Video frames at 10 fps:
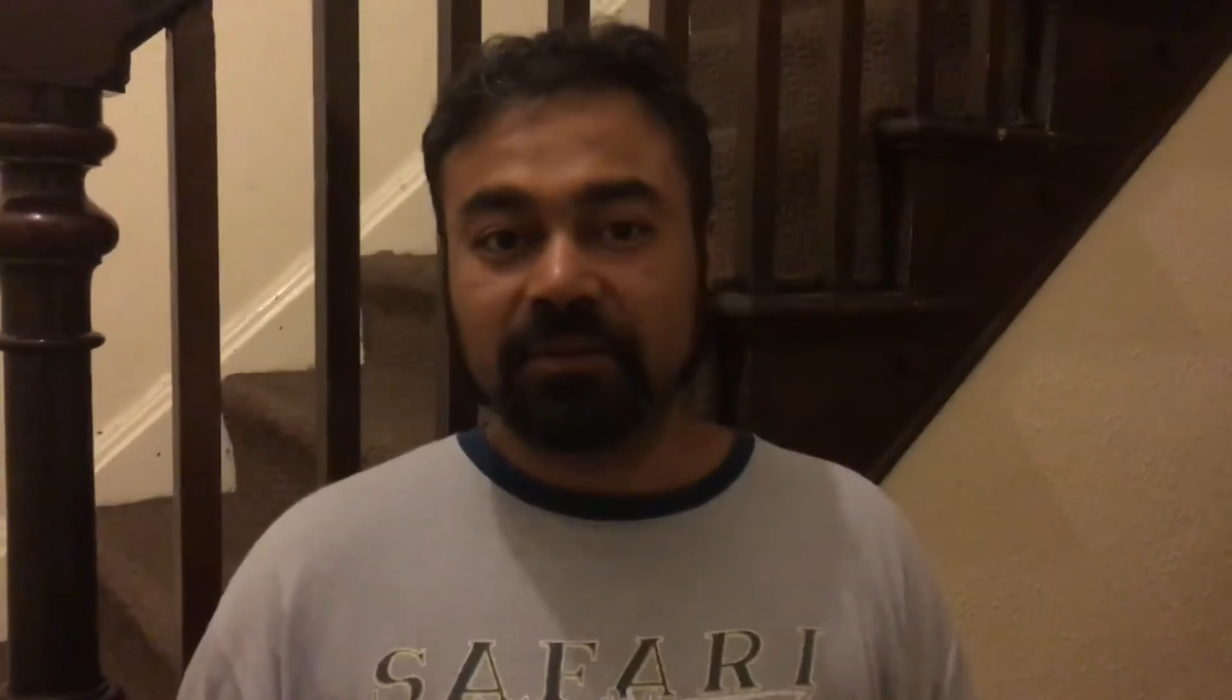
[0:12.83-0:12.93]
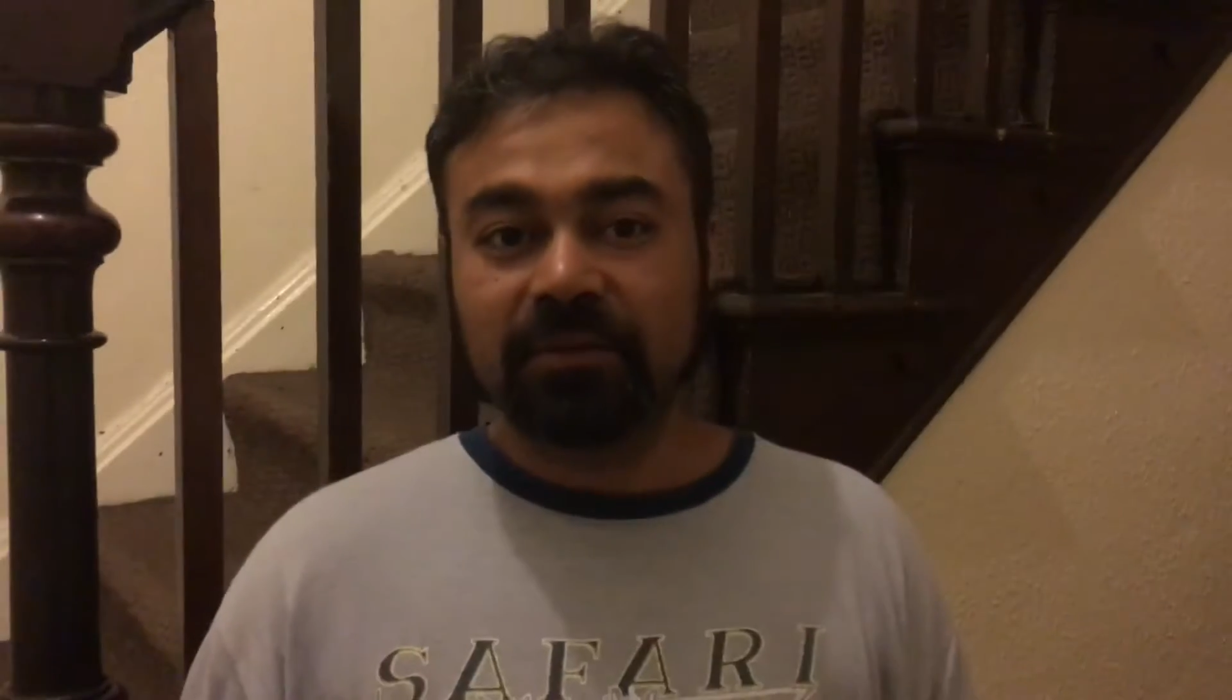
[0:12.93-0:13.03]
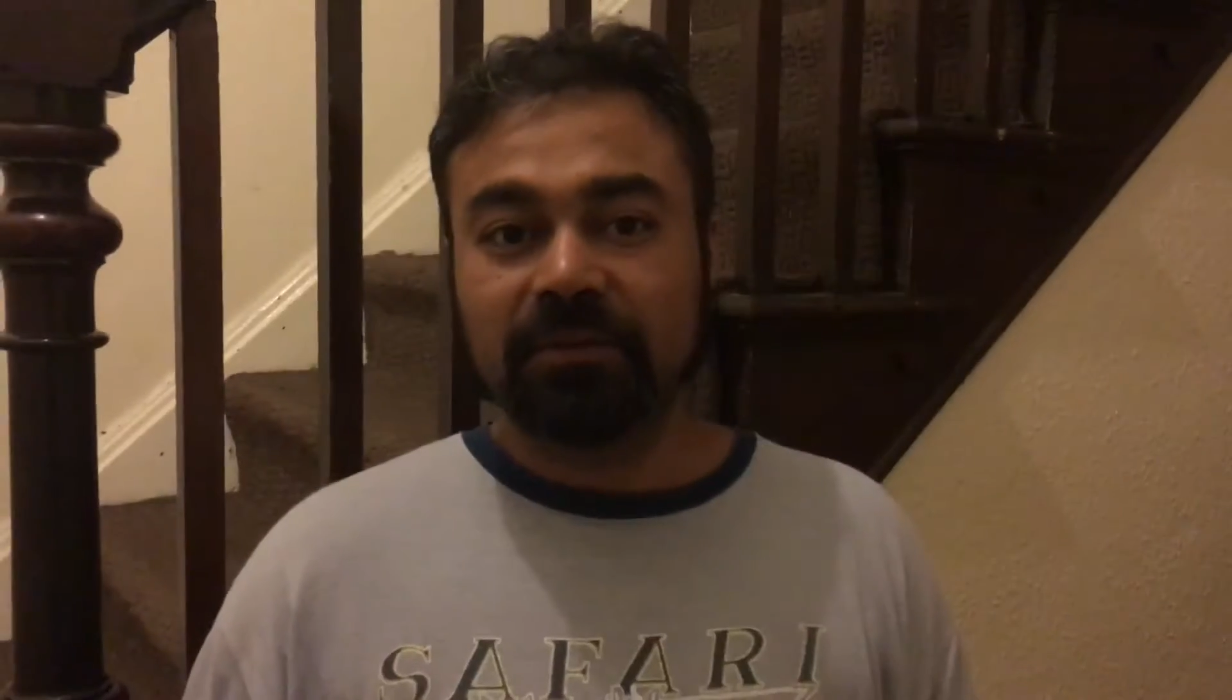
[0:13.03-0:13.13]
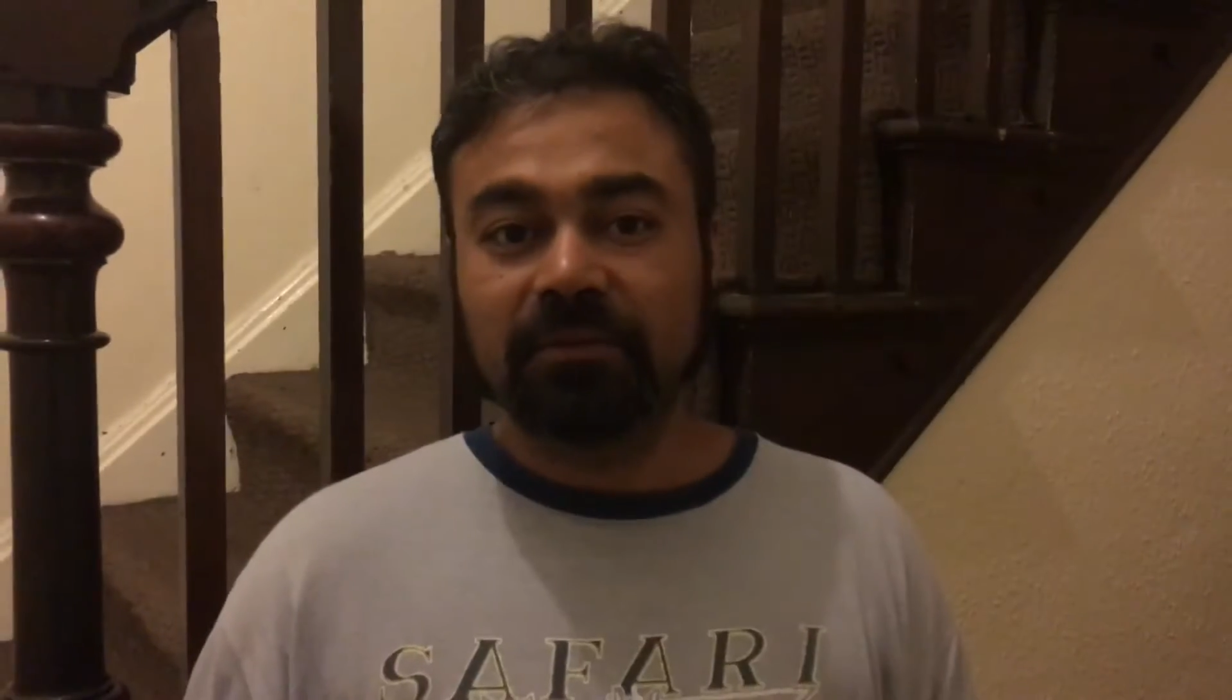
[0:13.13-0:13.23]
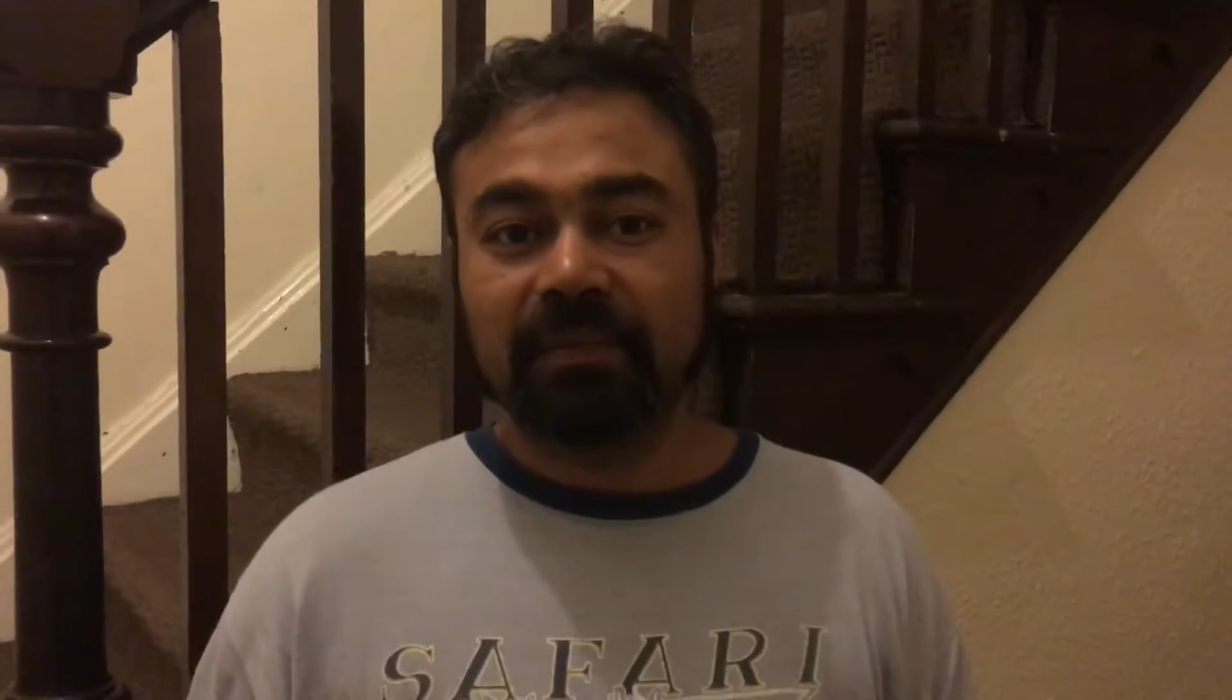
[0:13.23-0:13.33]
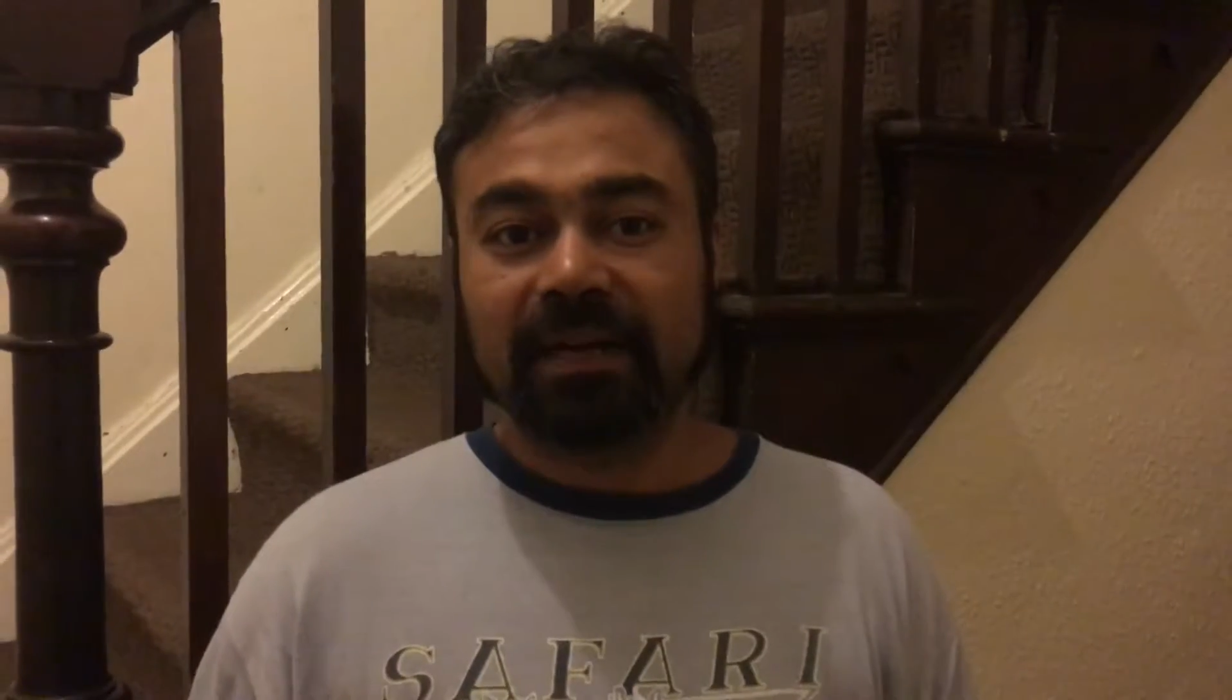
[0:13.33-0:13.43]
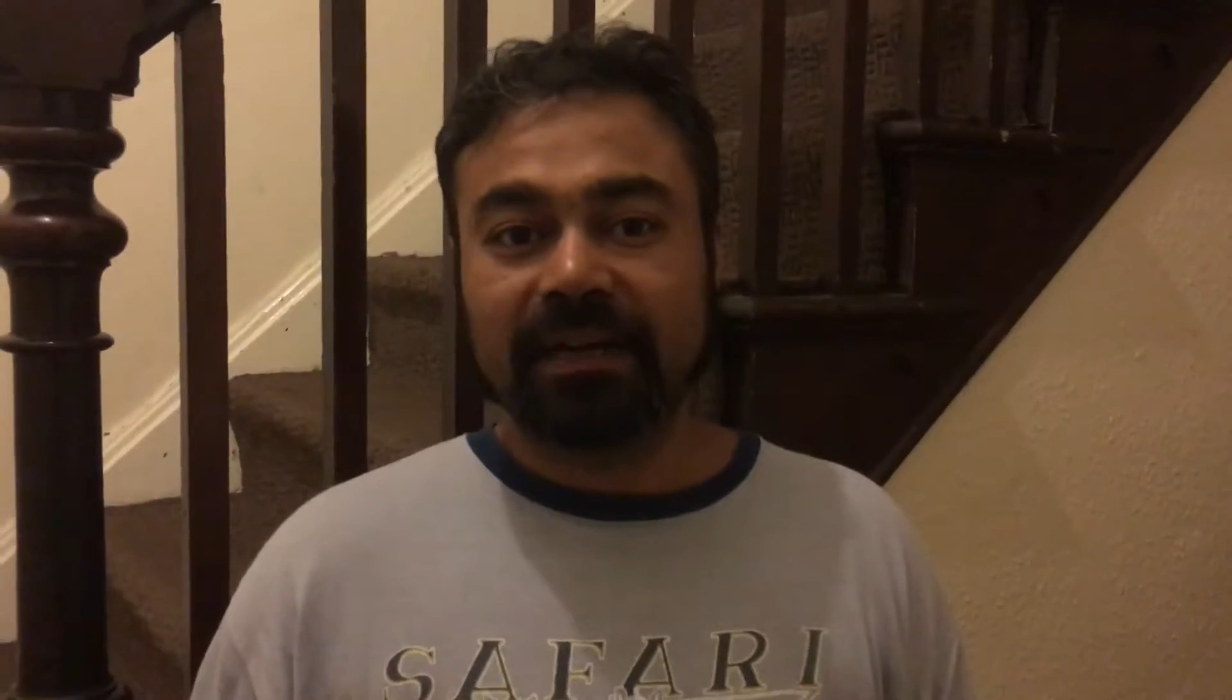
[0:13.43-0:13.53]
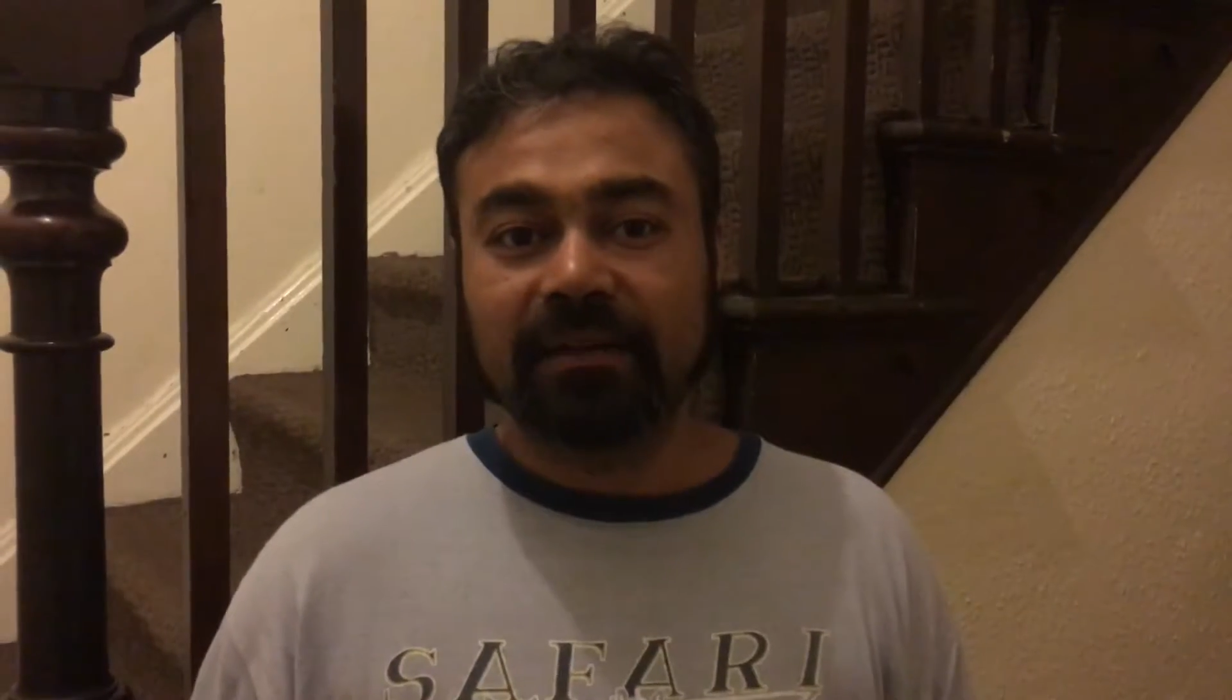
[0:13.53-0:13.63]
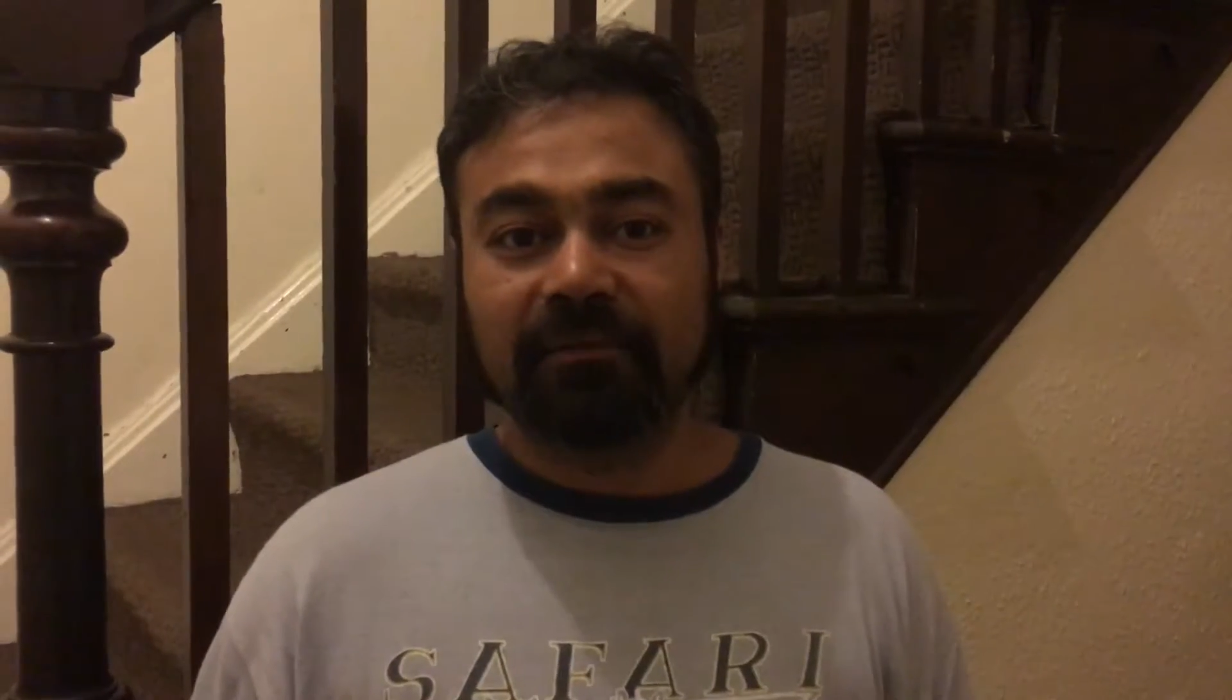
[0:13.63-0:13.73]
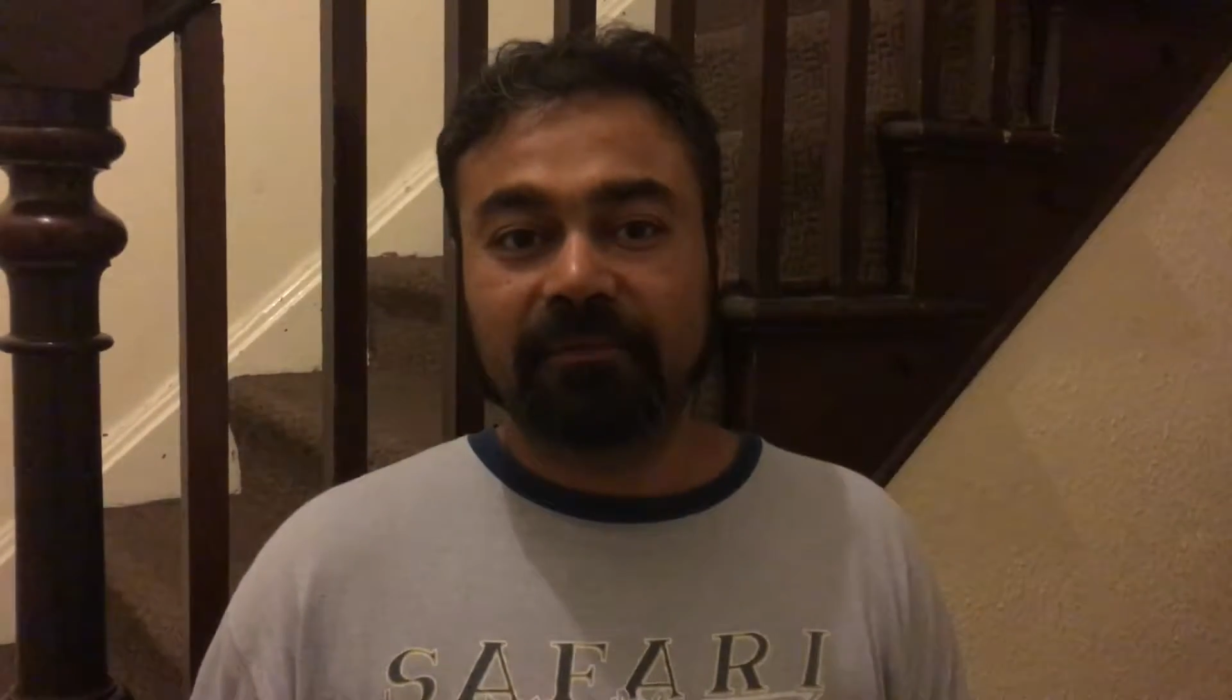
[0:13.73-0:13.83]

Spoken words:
to my